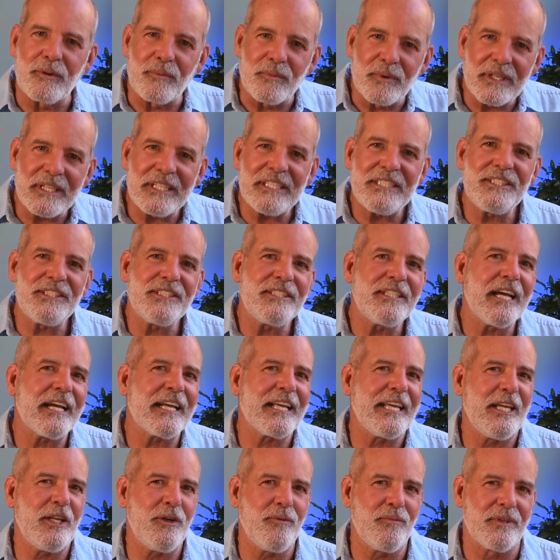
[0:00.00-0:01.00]
really
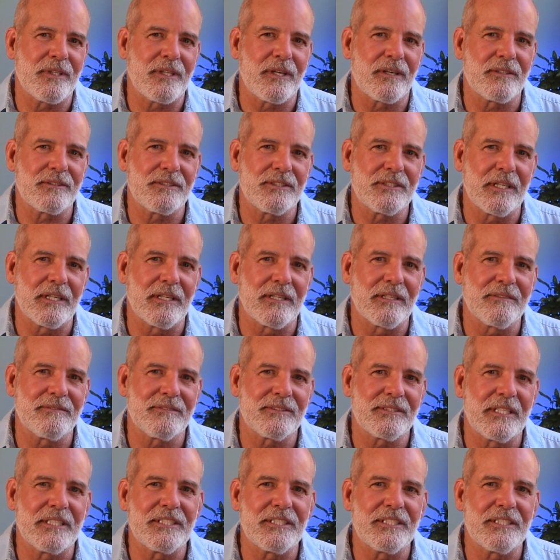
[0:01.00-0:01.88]
check in with ourselves